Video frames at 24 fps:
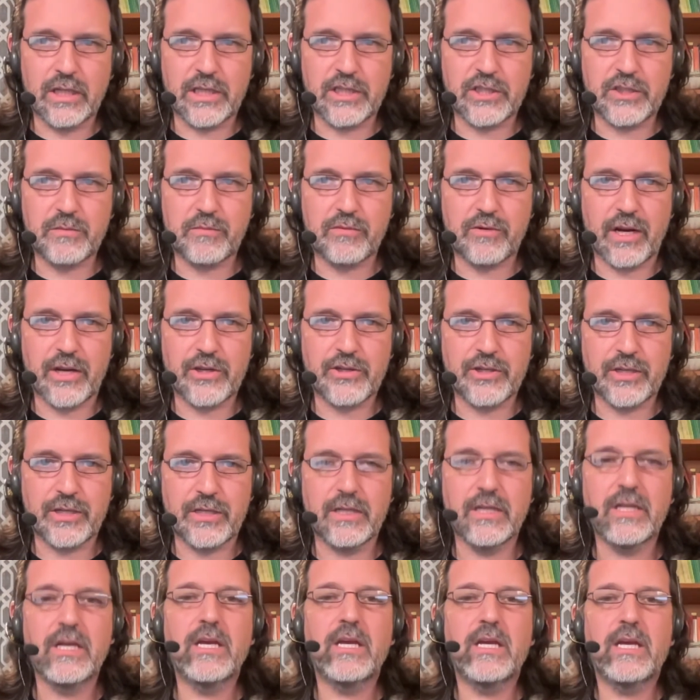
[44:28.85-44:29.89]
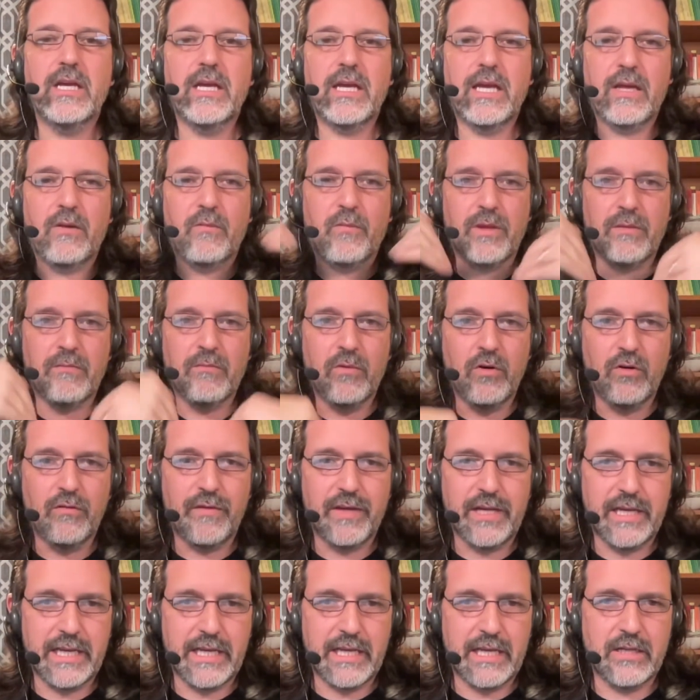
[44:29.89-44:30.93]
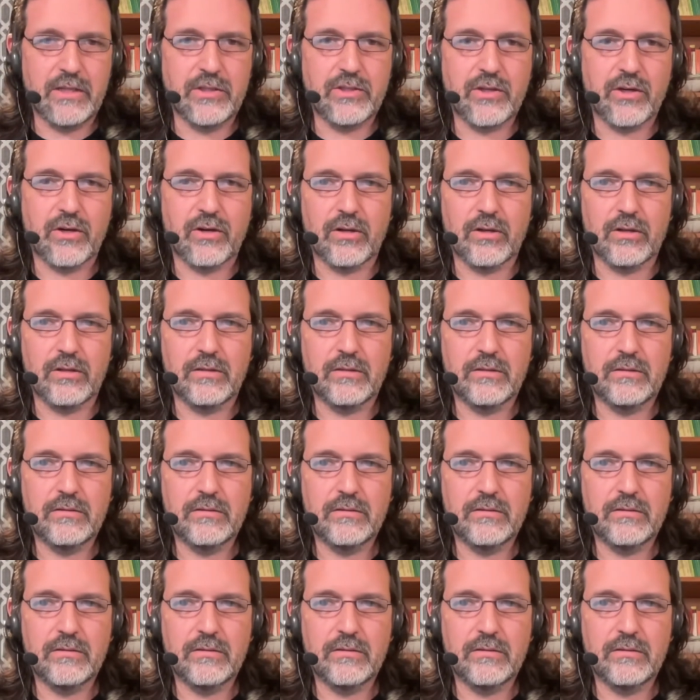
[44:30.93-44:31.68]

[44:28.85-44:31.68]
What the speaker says: expression and we move it internal.